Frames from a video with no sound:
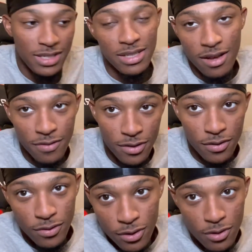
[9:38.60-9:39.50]
it's not for the
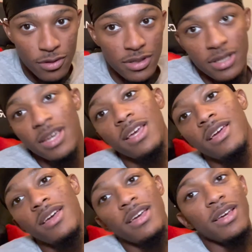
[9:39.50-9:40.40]
views.
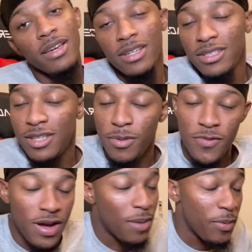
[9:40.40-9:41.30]
To
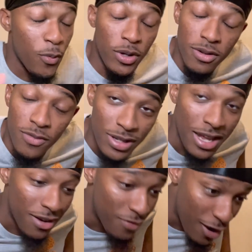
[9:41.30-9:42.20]
provide people with
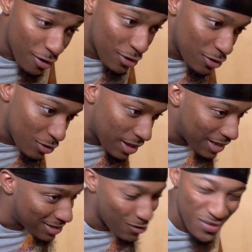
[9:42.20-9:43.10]
that value
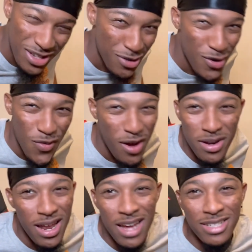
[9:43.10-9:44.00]
that don't really go around
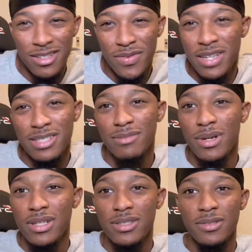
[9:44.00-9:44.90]
in our generation
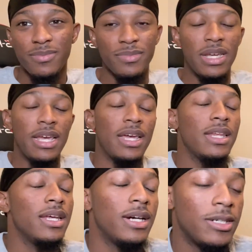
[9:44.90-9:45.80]
much.
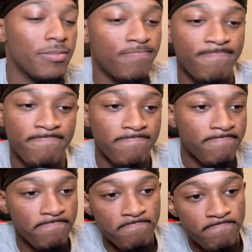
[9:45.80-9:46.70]
And
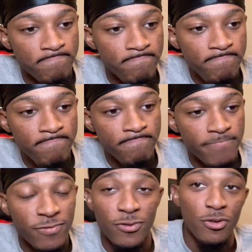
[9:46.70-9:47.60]

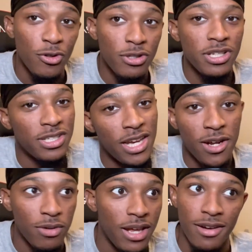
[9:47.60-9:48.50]
if you're new to the
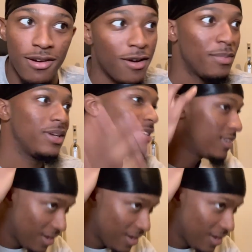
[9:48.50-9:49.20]
channel, like, comment,